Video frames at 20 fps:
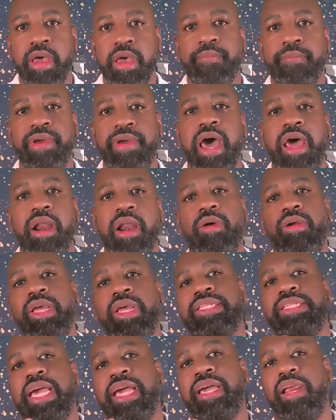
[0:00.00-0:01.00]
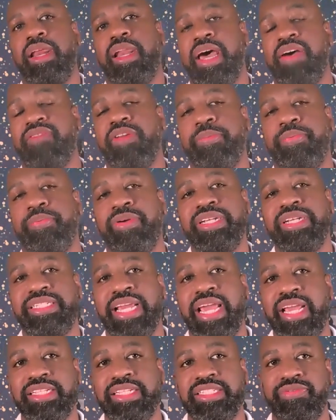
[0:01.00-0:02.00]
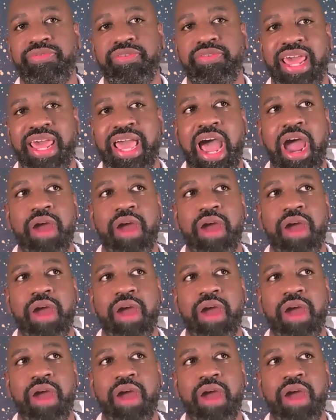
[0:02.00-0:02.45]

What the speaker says: But not only taking a love and appreciation for that,